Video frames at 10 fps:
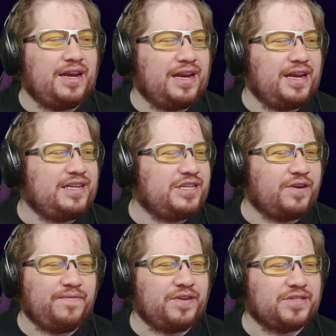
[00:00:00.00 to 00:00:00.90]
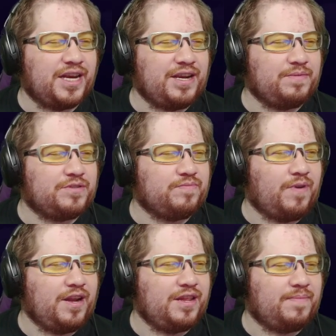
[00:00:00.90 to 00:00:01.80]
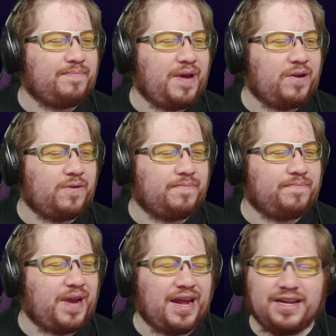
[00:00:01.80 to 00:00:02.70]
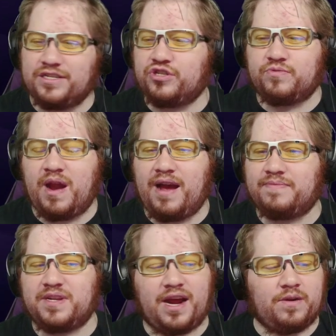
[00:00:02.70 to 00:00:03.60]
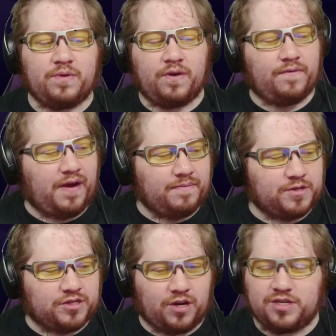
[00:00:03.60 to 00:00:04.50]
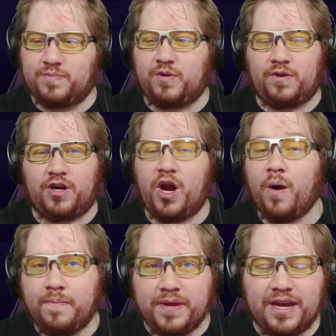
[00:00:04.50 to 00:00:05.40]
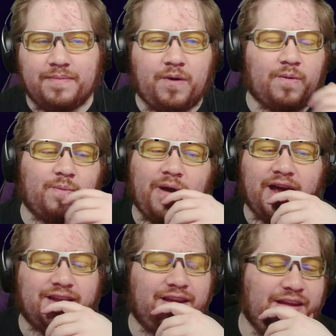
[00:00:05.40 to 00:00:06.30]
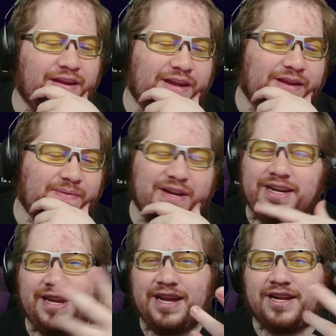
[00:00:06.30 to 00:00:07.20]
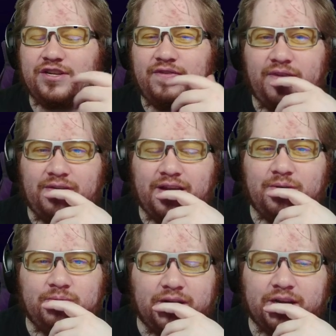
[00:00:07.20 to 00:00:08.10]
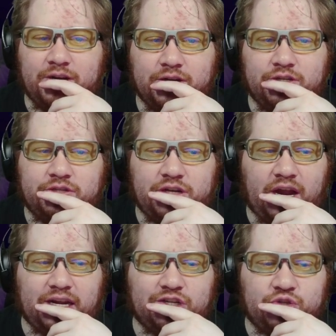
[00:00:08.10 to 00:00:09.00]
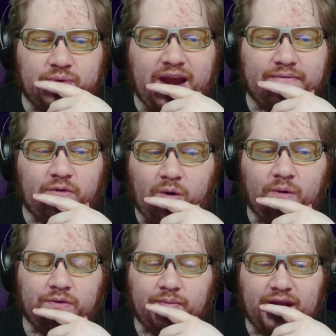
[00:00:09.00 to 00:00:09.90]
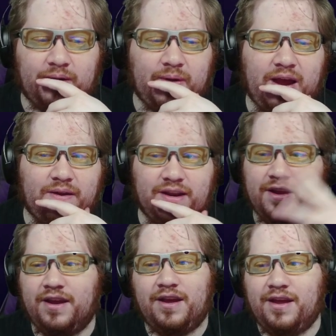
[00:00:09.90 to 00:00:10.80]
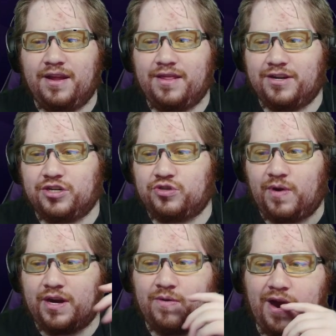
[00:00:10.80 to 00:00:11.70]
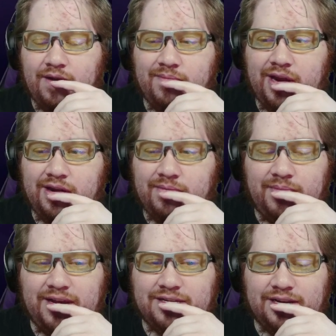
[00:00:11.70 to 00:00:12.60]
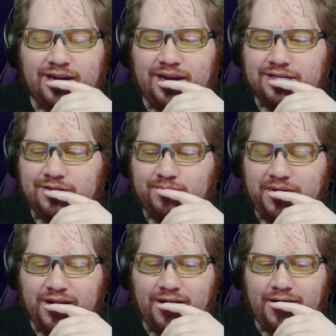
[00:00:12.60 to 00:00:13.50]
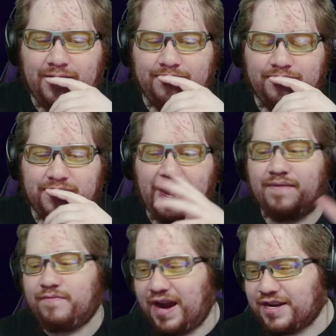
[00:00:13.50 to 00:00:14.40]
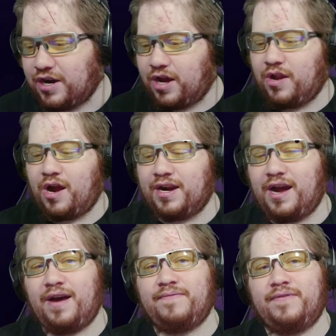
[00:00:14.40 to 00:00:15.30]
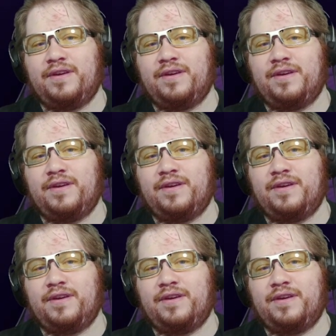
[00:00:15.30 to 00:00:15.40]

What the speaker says: it still feels like it was one of the better balanced drafts. And I don't know if I'm just on some sort of copium or what, but it did. It just felt like a really good, solid draft all the way around. And the Detroit crowd made it amazing, guys. But I've ranted on long enough.